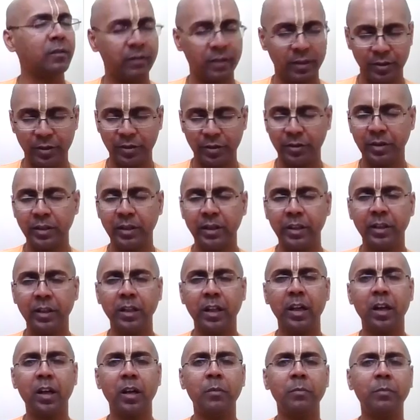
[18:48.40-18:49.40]

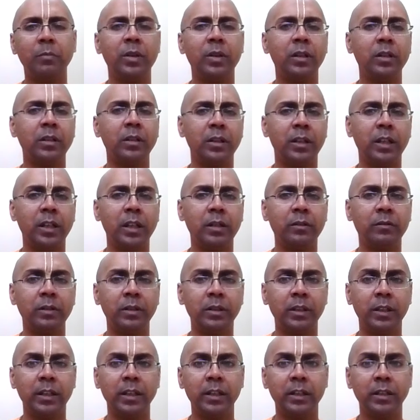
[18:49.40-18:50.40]
Vishninam
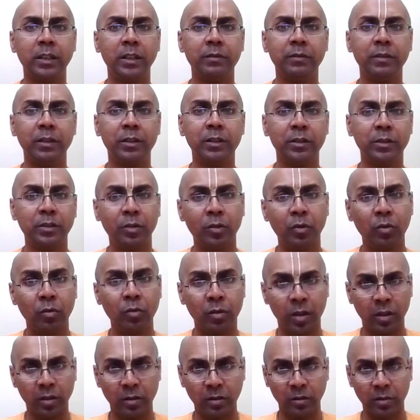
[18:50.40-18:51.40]
paradevate
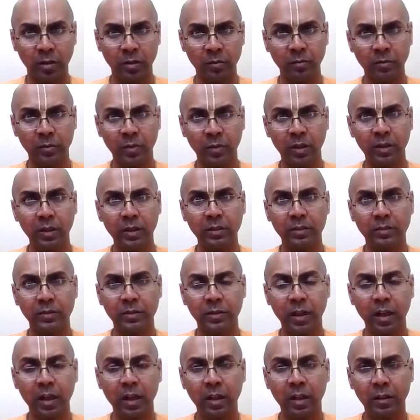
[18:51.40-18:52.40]
vistoram
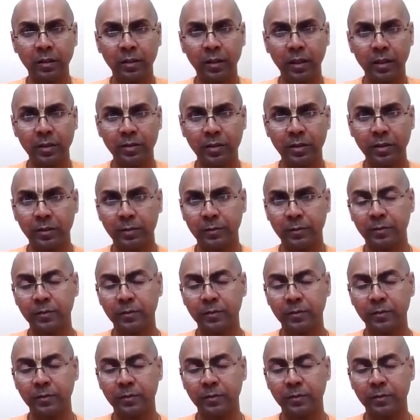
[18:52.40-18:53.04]
gataktadraja.